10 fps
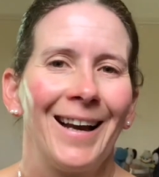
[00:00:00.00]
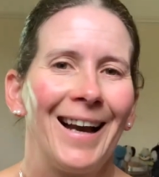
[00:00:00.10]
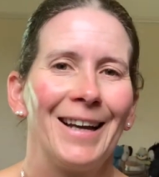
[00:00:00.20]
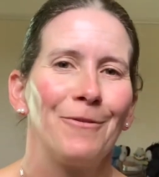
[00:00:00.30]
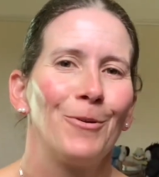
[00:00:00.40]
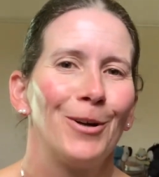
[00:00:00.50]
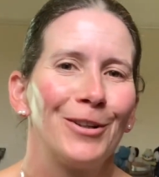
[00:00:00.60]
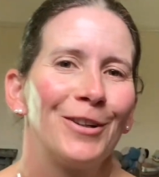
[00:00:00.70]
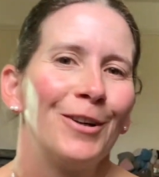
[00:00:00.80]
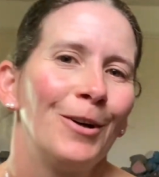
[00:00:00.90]
Hi everyone,
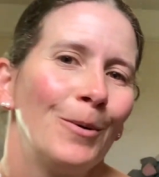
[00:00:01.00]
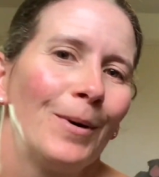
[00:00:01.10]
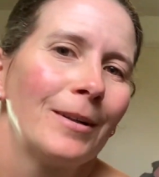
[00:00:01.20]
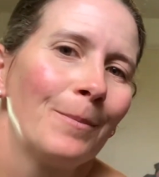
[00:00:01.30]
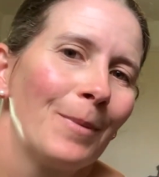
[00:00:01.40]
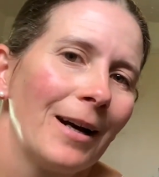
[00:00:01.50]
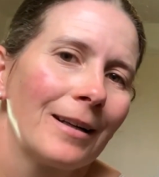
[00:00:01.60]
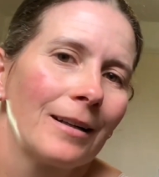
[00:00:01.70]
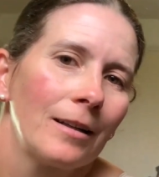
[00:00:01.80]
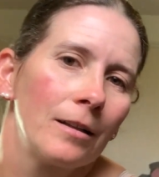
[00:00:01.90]
welcome
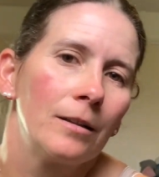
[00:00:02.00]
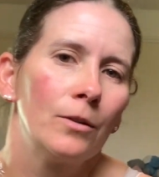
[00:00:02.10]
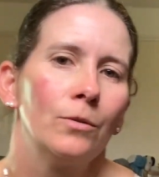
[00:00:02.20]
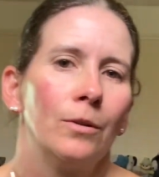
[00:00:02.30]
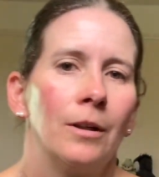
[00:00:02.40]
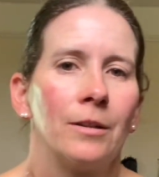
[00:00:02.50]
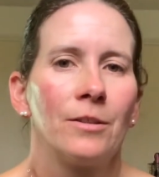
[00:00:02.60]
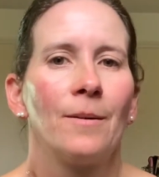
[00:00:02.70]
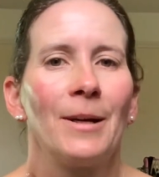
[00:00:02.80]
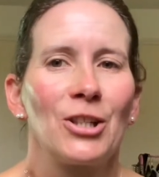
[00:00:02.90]
back to
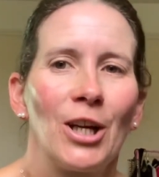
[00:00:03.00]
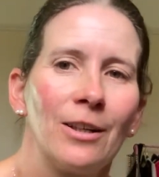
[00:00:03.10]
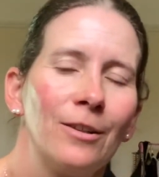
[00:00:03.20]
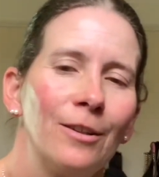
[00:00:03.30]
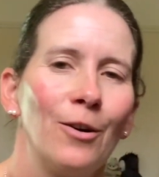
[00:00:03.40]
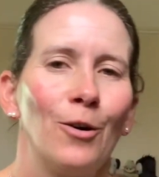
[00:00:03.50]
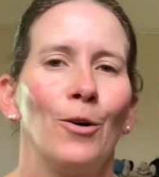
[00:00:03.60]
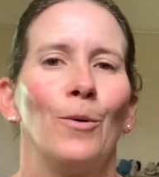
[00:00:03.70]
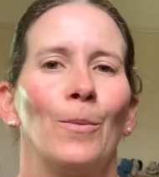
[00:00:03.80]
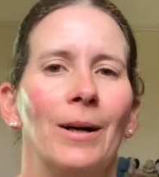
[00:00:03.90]
my channel,
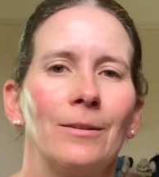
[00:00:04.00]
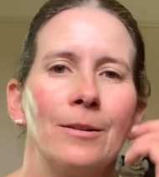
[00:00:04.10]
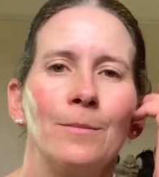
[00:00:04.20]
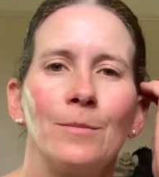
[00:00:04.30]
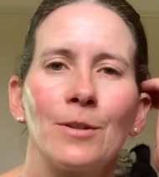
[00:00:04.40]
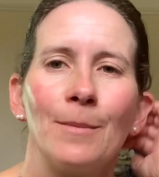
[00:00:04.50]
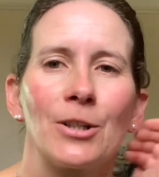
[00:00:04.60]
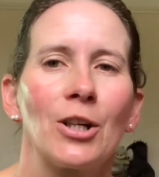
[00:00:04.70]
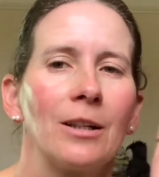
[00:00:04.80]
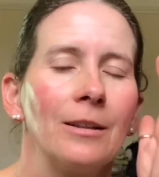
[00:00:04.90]
or welcome to my
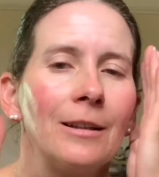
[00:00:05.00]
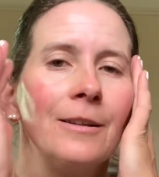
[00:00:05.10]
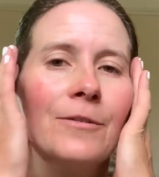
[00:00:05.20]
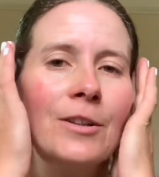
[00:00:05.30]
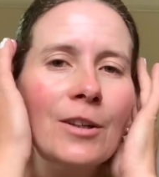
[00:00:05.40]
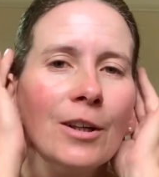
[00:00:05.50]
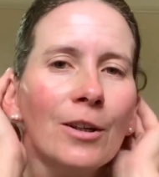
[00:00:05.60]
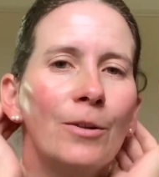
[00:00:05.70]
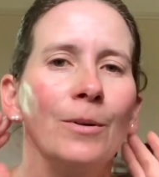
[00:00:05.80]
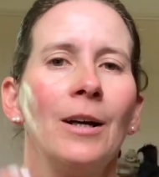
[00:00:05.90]
channel if you're
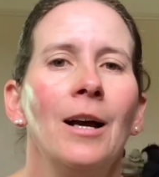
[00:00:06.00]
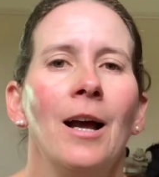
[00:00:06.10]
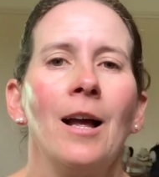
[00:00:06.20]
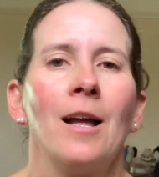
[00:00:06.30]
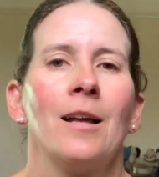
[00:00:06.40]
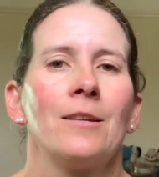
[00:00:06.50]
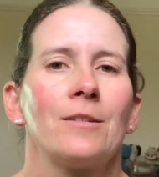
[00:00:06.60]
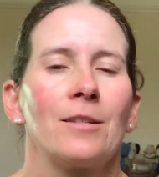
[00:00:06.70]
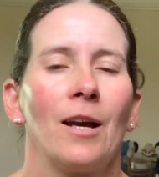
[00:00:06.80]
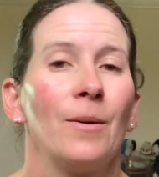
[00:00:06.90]
new.
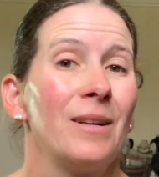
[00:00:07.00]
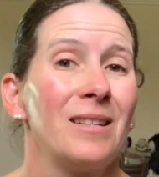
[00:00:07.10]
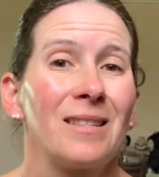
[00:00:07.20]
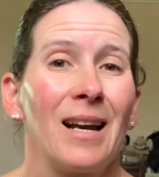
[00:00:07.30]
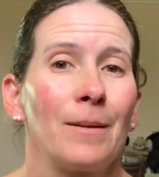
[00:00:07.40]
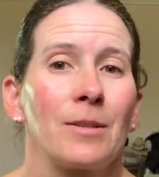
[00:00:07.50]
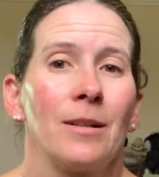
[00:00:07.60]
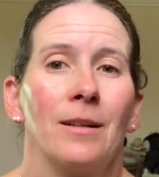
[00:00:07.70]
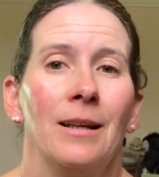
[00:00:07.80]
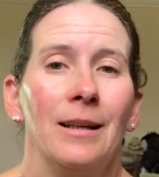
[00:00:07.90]
So it's
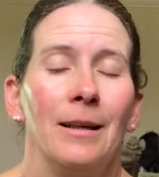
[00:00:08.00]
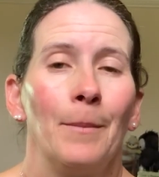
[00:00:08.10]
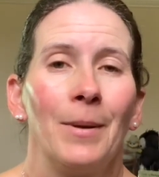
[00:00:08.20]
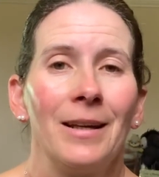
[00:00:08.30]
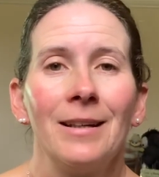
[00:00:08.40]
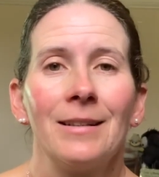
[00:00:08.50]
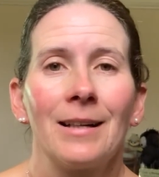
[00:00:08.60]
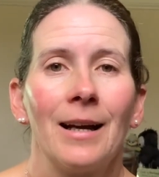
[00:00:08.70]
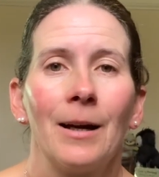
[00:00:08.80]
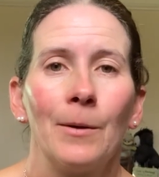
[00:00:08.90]
absolutely peeing it
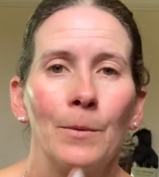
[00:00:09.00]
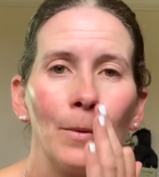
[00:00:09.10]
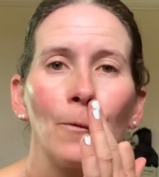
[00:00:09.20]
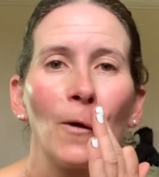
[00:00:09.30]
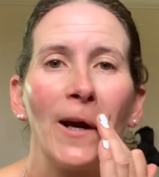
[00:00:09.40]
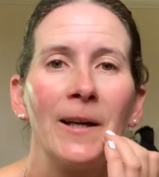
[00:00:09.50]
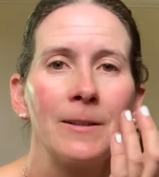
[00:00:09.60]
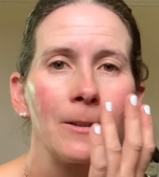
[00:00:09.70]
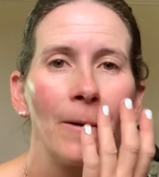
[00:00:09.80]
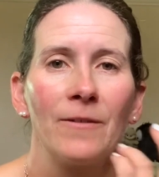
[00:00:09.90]
down with rain,
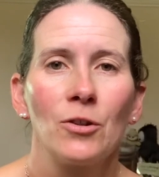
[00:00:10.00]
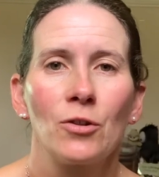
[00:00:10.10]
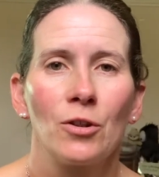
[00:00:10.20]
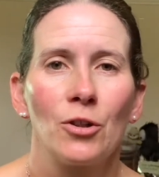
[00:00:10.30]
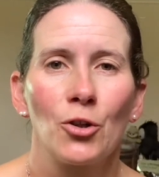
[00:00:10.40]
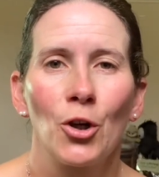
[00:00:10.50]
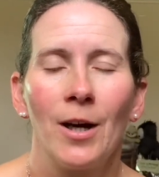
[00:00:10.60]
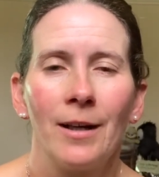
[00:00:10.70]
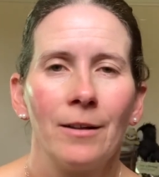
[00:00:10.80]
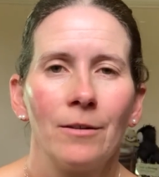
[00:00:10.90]
so I've just done a
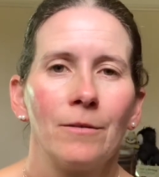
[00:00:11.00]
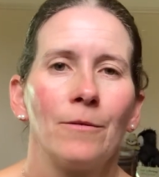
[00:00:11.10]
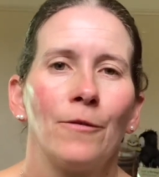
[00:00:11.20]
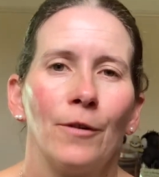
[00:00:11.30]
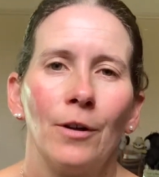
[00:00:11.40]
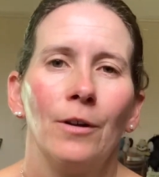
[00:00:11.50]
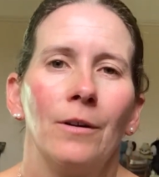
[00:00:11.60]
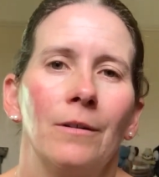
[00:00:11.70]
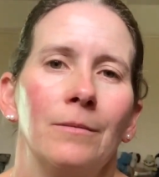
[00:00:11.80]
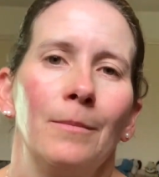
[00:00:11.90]
try on
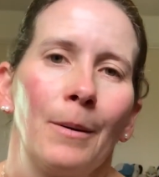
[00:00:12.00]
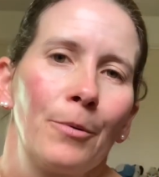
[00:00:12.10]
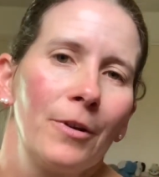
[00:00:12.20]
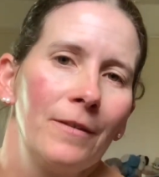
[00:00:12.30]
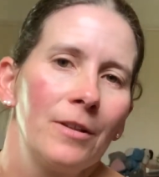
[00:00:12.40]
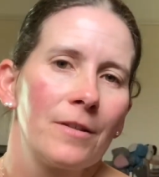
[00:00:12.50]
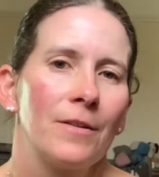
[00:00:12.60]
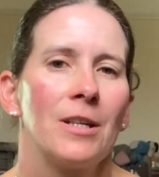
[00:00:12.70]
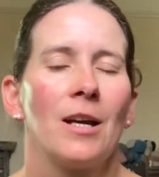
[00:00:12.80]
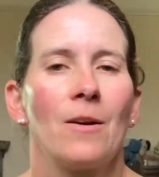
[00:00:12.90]
for my previous
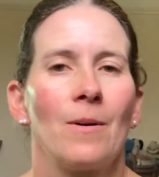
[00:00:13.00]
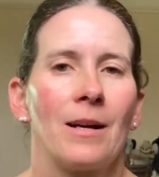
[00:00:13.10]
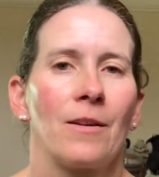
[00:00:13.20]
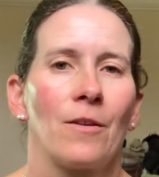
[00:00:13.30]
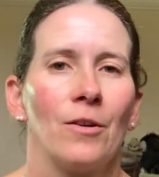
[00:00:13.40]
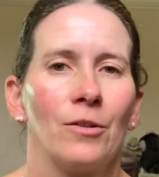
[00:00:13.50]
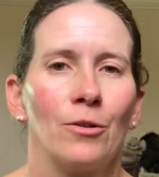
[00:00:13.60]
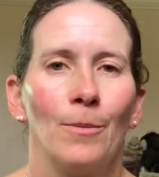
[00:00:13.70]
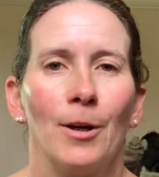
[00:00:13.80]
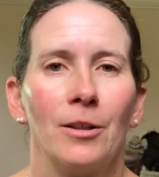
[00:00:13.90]
video and I thought I'd
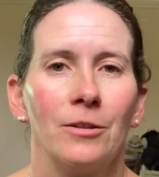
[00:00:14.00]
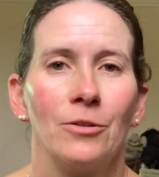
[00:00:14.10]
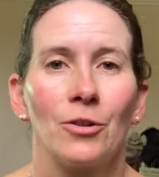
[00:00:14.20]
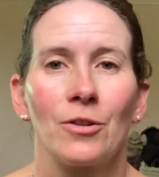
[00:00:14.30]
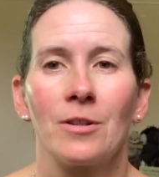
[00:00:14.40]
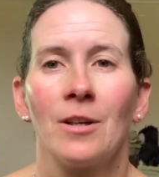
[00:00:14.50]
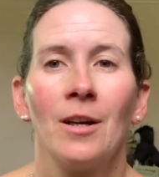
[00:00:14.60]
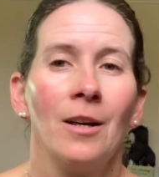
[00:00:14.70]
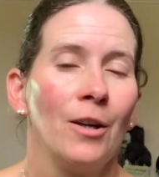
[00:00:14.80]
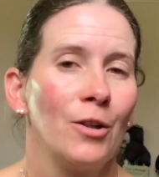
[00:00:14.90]
come on and just
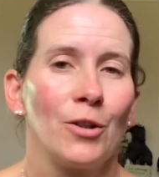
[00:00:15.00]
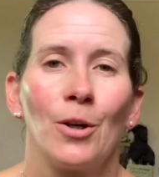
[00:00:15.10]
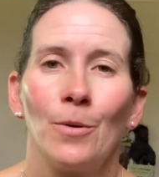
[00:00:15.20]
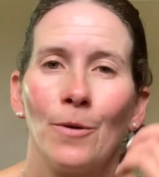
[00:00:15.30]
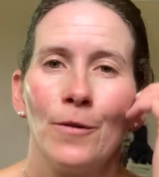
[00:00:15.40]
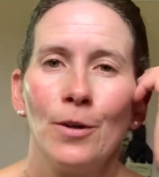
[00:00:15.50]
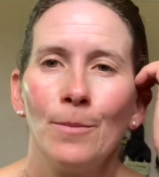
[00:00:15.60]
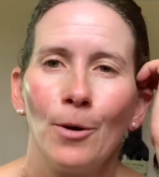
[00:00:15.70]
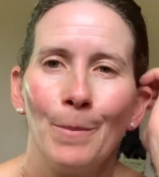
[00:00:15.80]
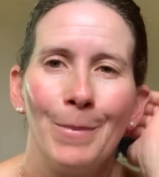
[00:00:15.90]
show you a few
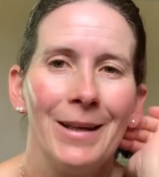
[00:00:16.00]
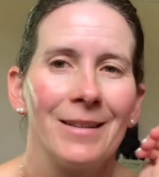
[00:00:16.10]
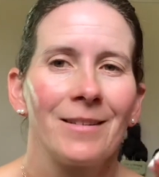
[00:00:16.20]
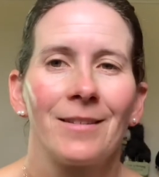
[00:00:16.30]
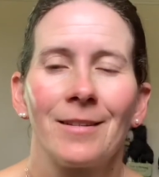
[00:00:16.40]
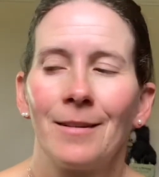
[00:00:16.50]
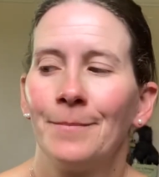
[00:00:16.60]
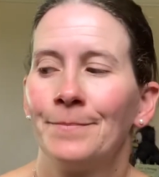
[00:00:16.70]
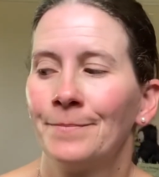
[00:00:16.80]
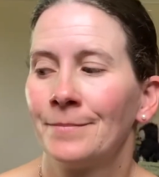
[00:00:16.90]
more bits.
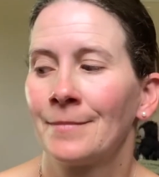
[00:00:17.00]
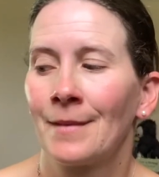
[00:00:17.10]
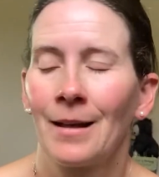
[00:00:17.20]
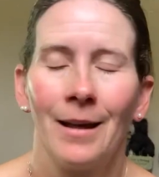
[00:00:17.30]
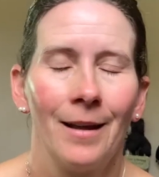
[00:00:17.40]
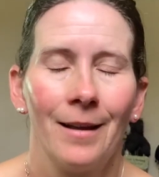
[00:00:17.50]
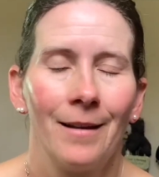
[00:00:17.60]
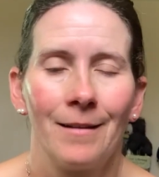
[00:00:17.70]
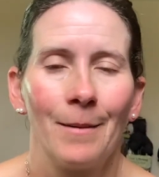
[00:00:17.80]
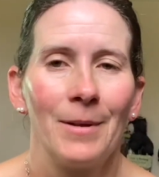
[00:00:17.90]

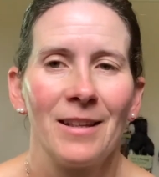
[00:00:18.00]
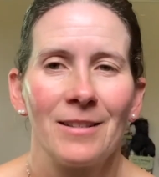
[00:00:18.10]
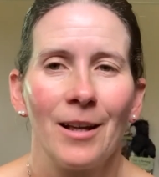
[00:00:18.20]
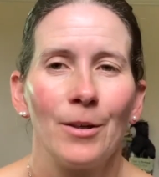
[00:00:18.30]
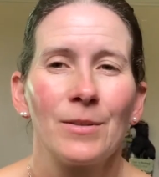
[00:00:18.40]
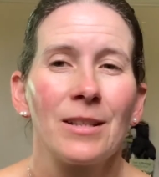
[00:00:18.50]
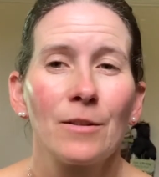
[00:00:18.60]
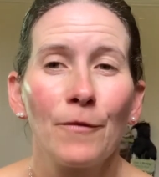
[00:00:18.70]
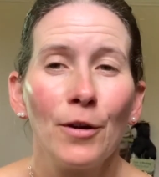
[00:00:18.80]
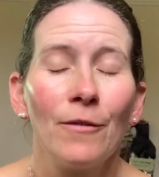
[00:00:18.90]
I mean, there's loads. There's a
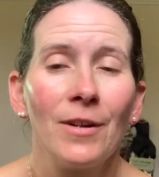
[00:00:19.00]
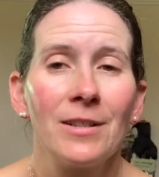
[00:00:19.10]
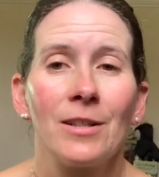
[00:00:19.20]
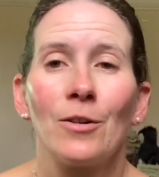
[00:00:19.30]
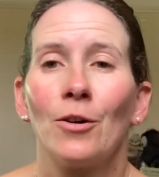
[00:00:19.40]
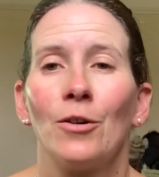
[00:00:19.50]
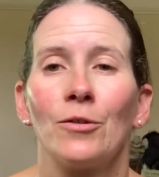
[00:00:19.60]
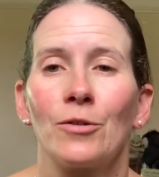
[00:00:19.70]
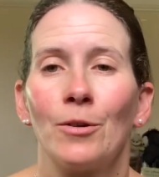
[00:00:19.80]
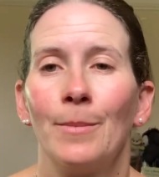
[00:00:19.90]
few Vinted
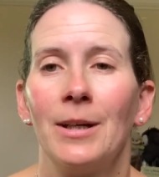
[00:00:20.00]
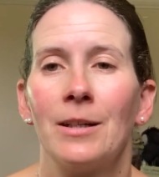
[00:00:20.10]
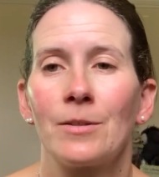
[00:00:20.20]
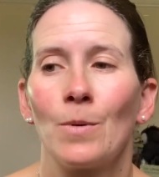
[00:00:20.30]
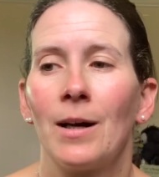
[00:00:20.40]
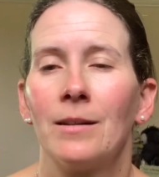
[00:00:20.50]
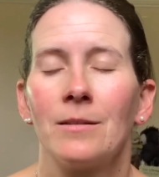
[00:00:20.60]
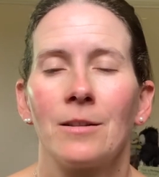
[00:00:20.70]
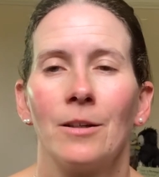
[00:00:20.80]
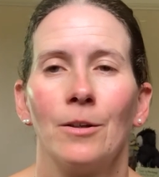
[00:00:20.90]
hauls coming as well
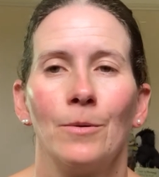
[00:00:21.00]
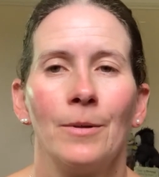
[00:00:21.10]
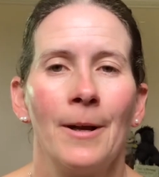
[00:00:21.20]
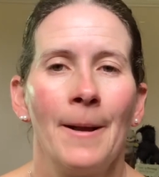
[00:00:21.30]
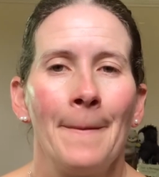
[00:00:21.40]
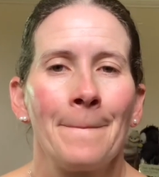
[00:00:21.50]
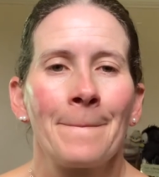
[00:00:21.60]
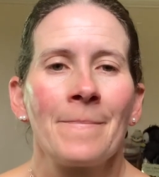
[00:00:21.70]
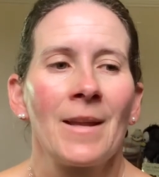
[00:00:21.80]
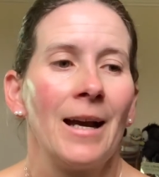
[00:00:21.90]
soon,
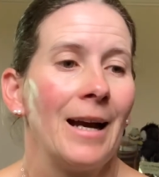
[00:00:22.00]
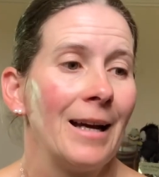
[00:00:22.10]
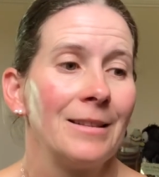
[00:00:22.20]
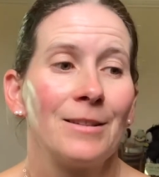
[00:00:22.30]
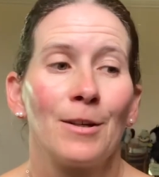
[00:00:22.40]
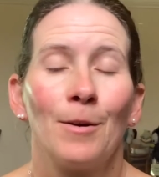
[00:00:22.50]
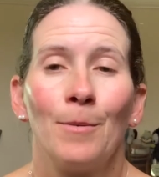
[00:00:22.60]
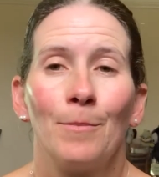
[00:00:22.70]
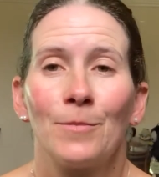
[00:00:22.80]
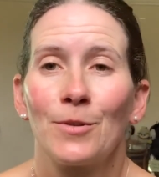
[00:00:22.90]
and
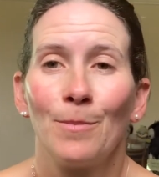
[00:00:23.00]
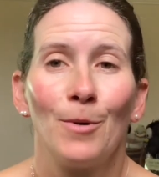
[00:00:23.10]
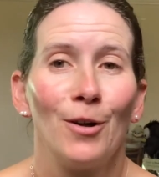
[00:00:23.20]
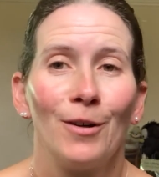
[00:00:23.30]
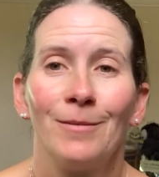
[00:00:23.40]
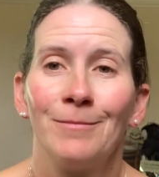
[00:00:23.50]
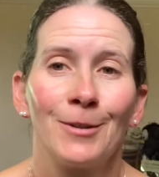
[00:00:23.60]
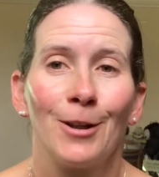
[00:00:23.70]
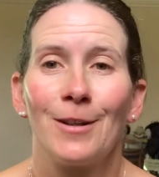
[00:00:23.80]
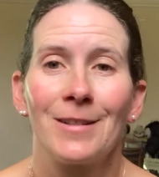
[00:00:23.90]
some more
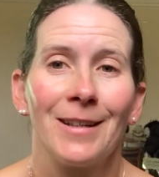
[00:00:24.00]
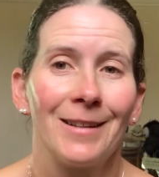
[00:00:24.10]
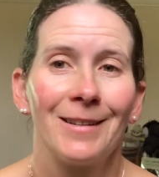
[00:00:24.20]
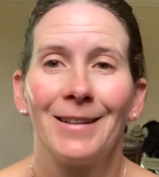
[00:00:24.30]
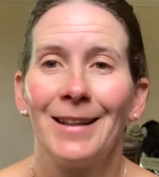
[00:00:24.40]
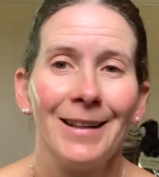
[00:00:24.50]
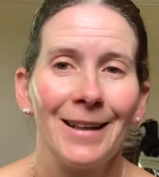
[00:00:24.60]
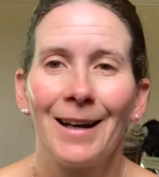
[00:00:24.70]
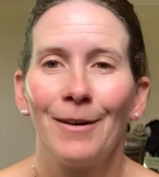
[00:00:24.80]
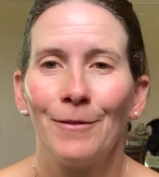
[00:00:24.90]
closet clean
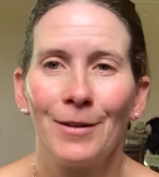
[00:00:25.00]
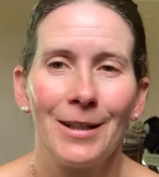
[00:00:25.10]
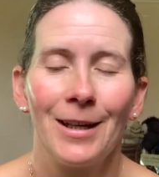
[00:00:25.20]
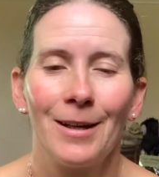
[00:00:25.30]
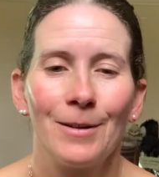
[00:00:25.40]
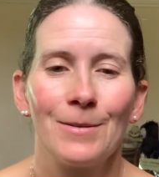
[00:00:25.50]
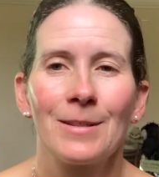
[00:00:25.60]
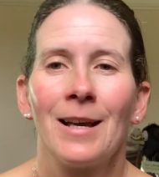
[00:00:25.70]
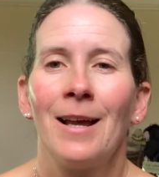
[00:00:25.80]
out videos.